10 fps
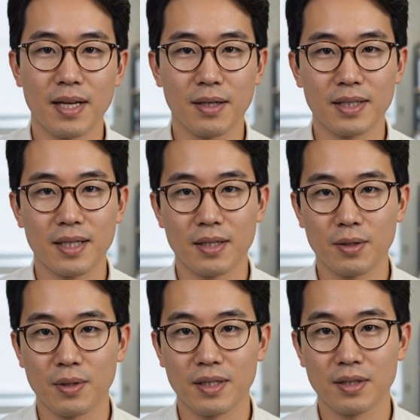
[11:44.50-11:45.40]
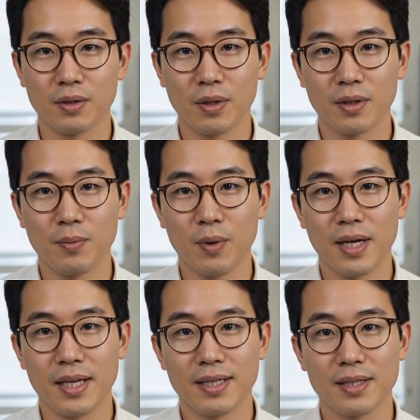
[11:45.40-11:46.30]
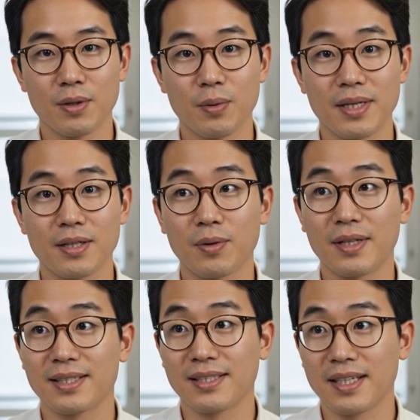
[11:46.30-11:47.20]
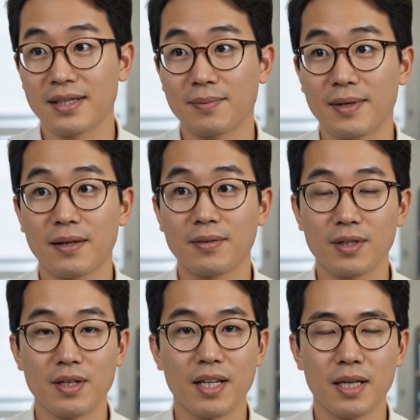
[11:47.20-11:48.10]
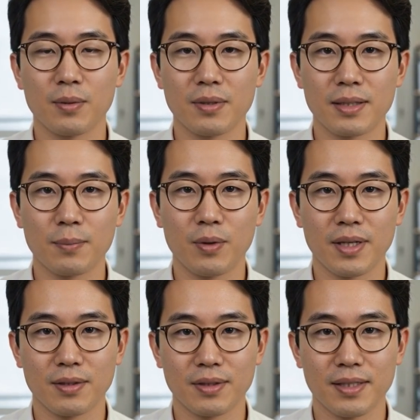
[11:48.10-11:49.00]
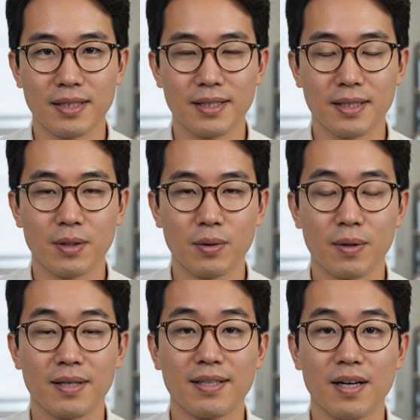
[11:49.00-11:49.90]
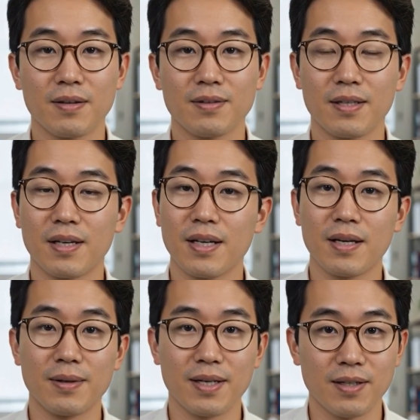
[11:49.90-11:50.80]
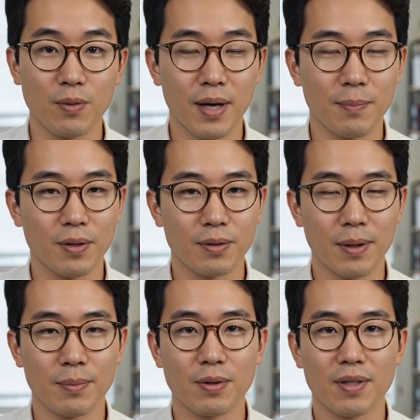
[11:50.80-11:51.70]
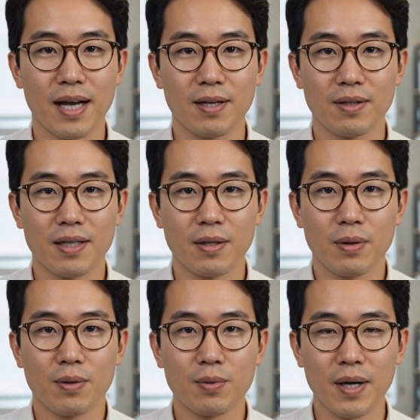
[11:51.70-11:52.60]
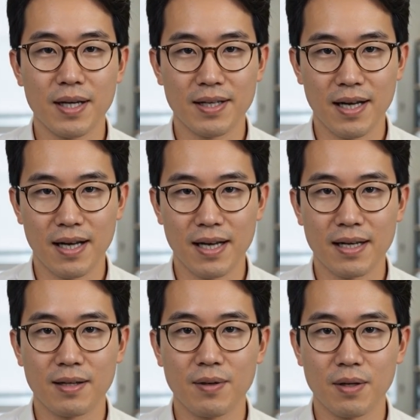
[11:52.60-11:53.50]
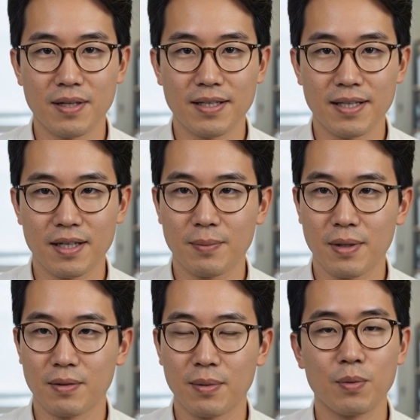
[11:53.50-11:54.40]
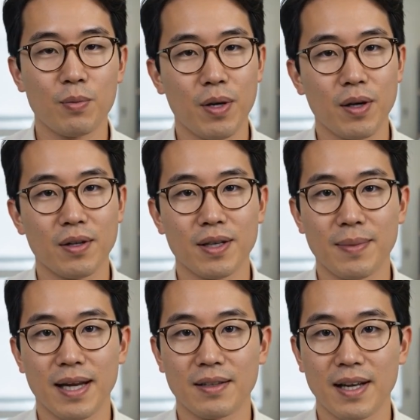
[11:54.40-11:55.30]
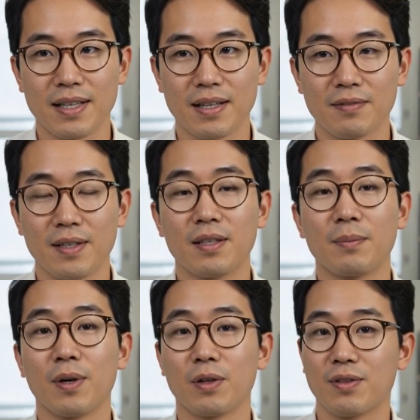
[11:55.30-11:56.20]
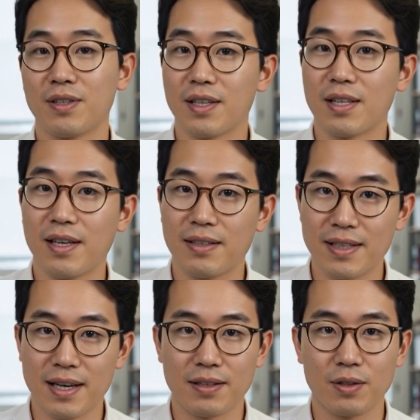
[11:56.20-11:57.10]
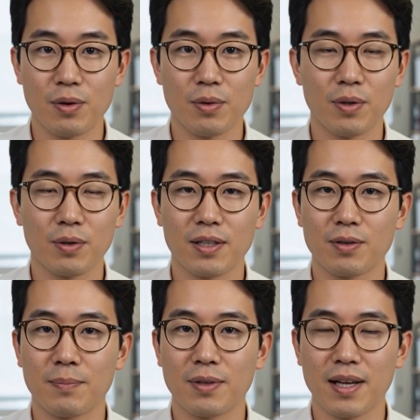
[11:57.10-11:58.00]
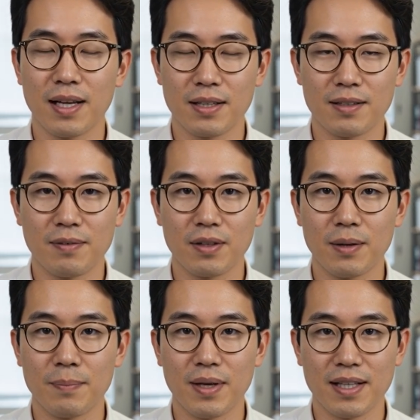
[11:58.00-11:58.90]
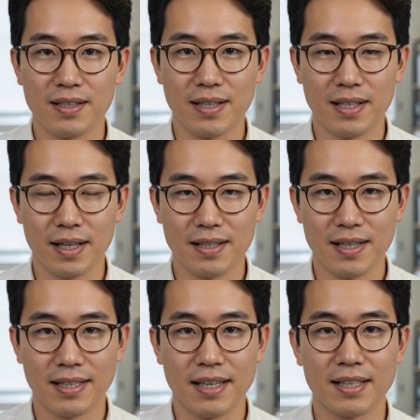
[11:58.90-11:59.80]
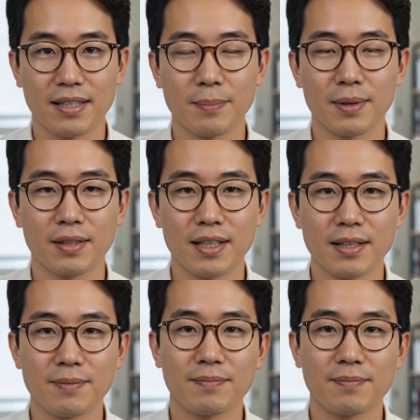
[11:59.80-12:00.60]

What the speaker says: Now here's where the story of Wine in 2026 becomes genuinely more interesting than the tool itself, because the way most people should actually use Wine has evolved considerably from the raw, command-line configured approach that gave the tool its reputation for complexity and inaccessibility.